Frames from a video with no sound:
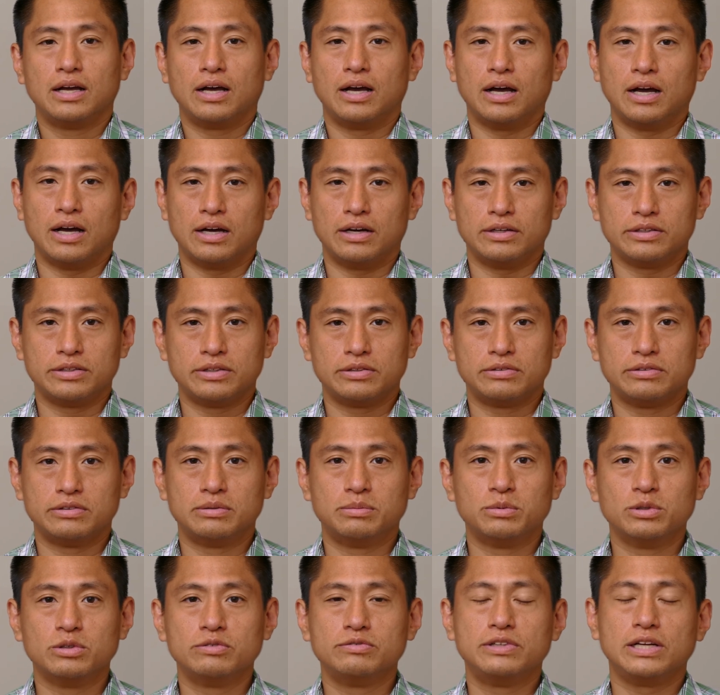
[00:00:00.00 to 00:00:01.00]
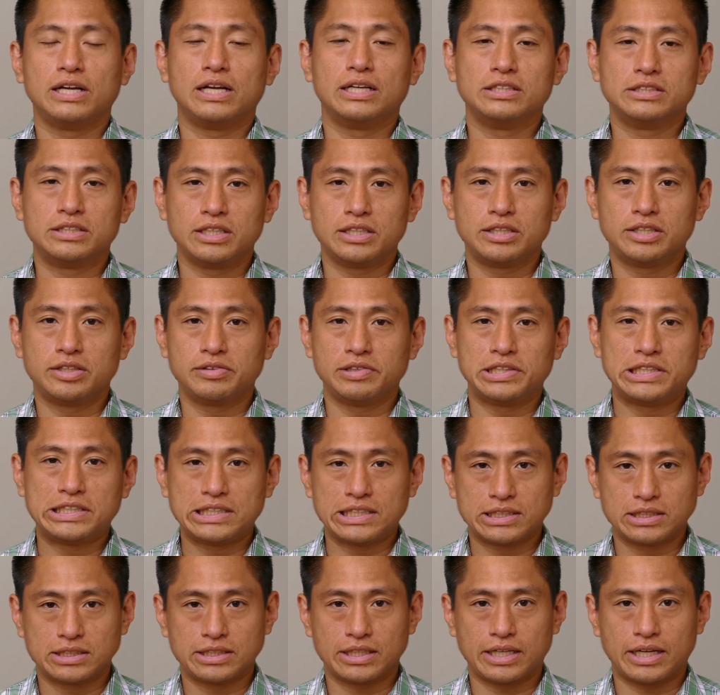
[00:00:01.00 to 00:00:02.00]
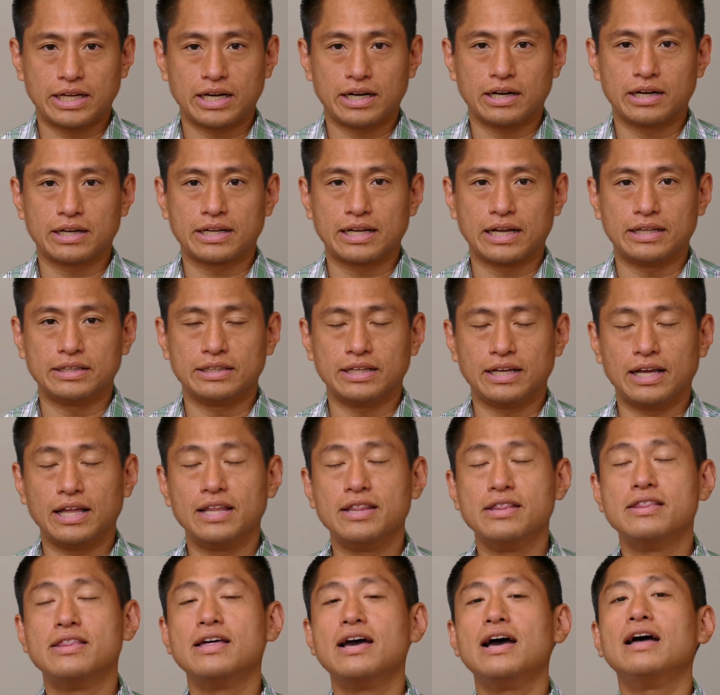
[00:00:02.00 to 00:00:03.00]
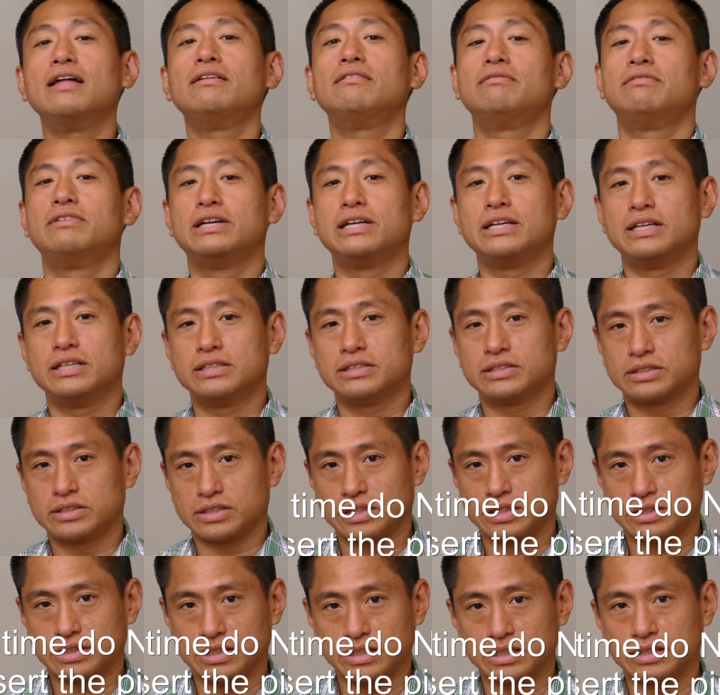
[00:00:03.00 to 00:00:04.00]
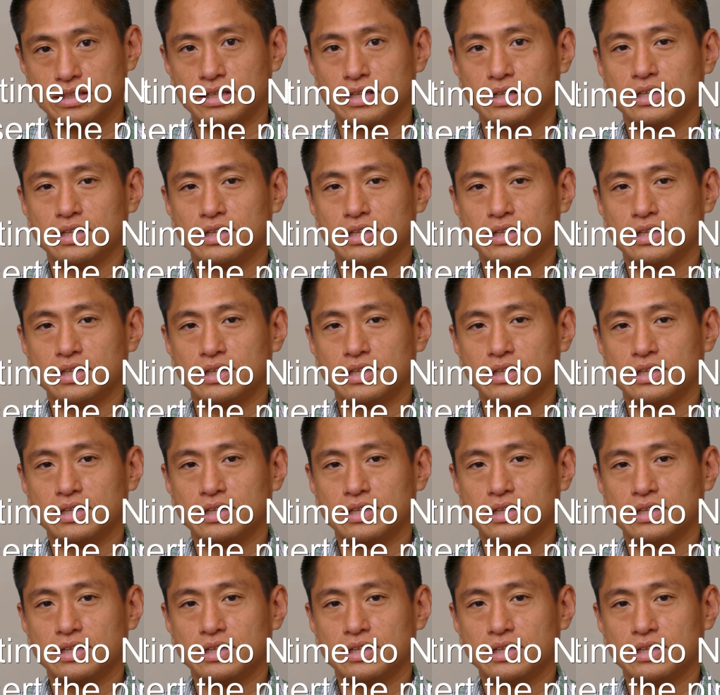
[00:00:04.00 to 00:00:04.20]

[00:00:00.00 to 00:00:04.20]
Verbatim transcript: Uh, you remove the Insta360 Air again and then reinsert it.